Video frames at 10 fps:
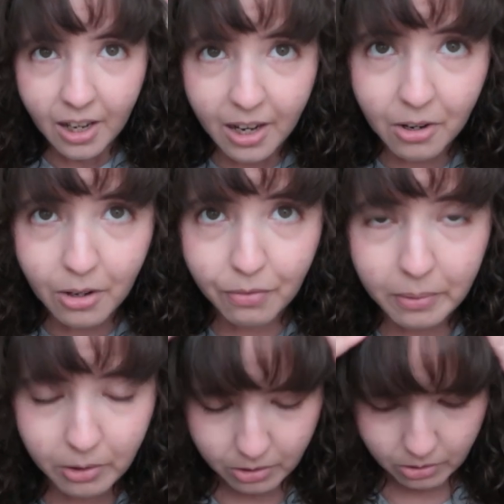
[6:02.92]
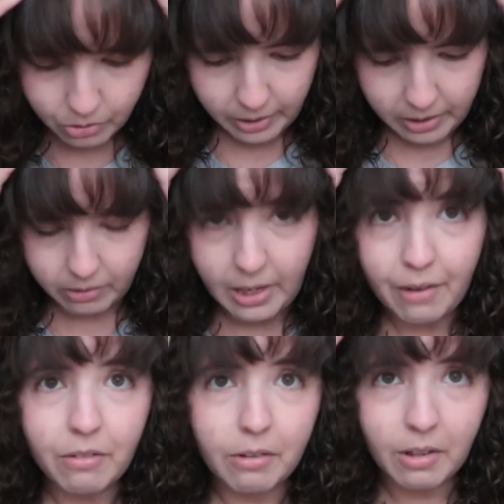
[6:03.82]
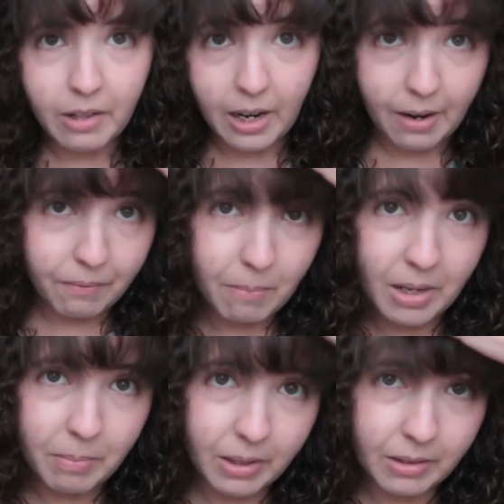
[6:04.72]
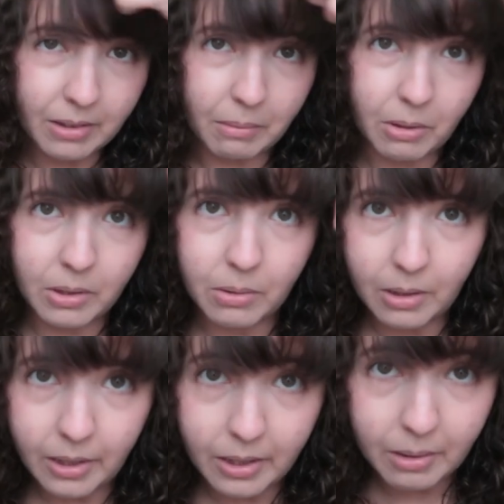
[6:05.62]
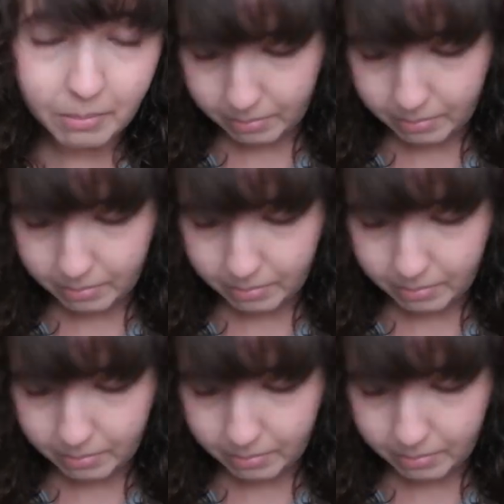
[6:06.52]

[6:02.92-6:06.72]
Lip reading: I don't know if I'm going to try it on everything that I have made because I'm going to like